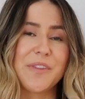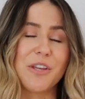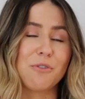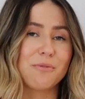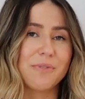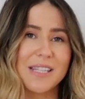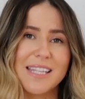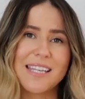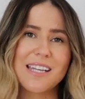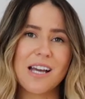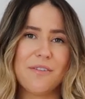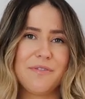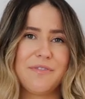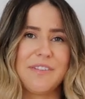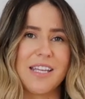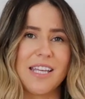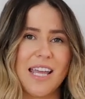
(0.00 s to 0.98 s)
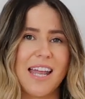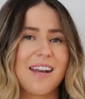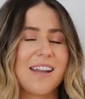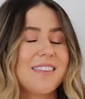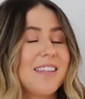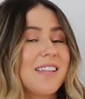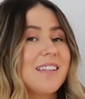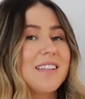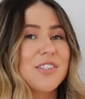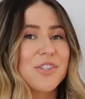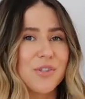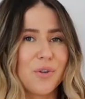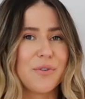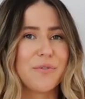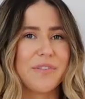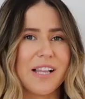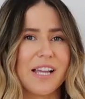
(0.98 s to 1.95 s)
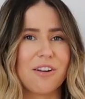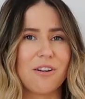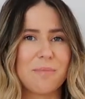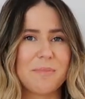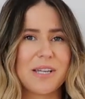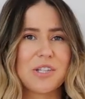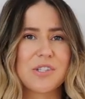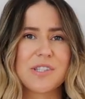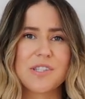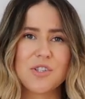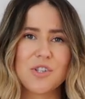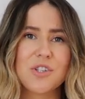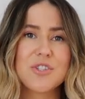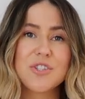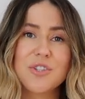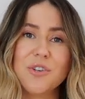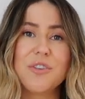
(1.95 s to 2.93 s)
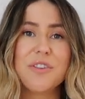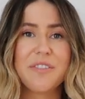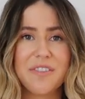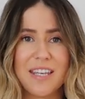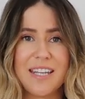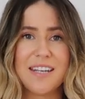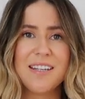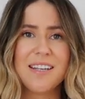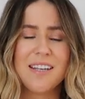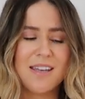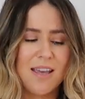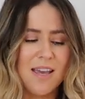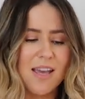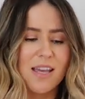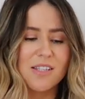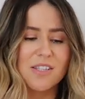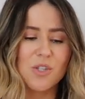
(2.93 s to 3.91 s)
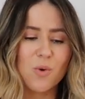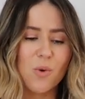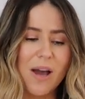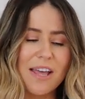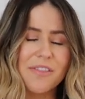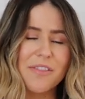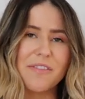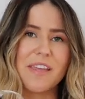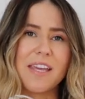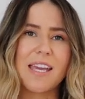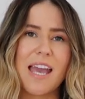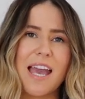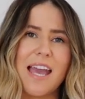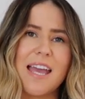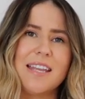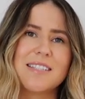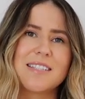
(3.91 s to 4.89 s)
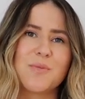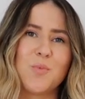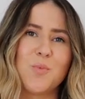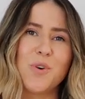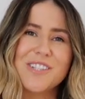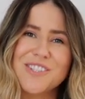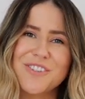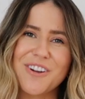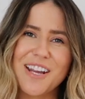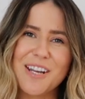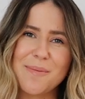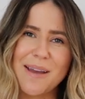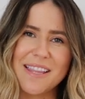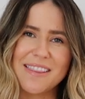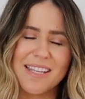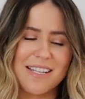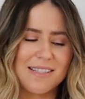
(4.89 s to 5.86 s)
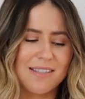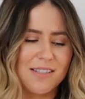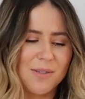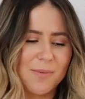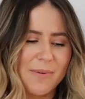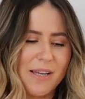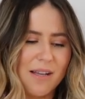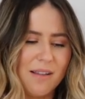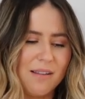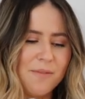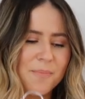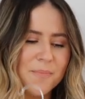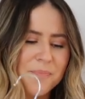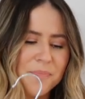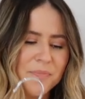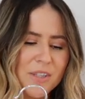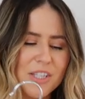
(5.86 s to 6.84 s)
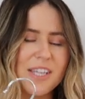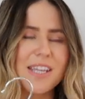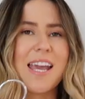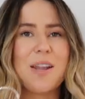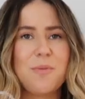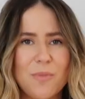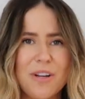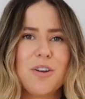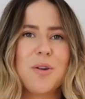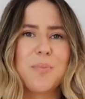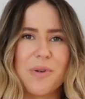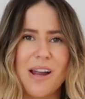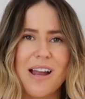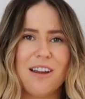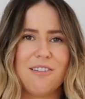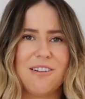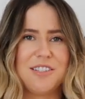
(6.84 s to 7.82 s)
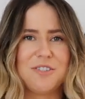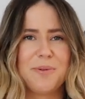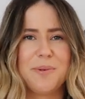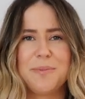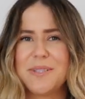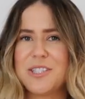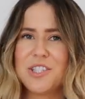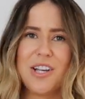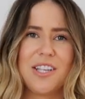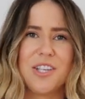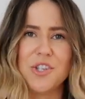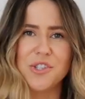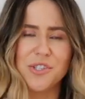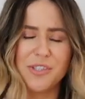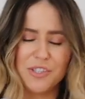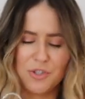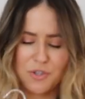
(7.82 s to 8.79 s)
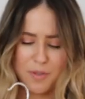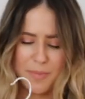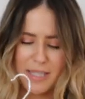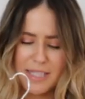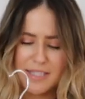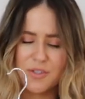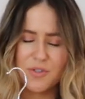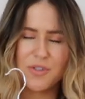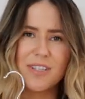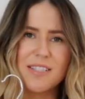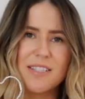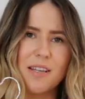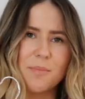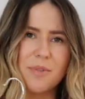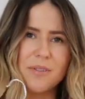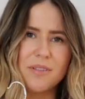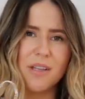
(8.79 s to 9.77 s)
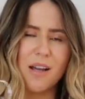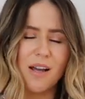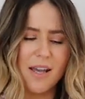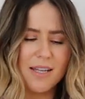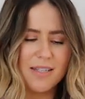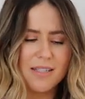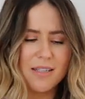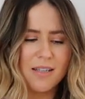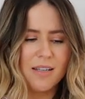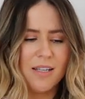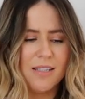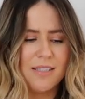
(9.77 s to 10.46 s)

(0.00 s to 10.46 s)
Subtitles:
They're really comfy, and I think they're so flattering because it's not too thin. It's quite thick. And what's great about these as well, you can wear a bra under it, which I usually do, but it's sort of double lined.